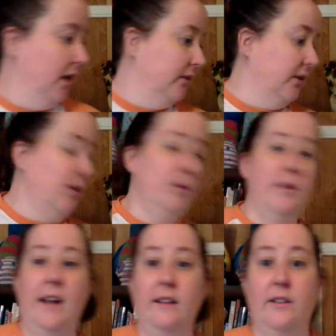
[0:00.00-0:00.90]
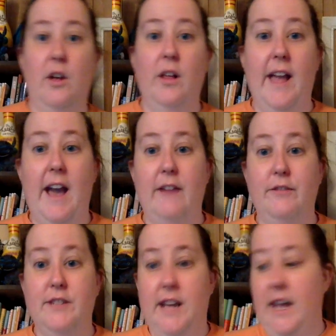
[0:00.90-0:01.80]
So that is all I have for
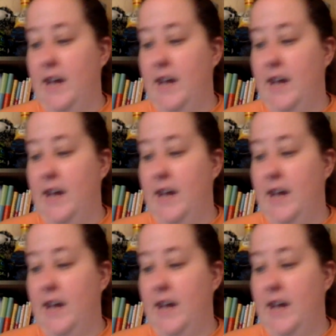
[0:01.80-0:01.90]
today.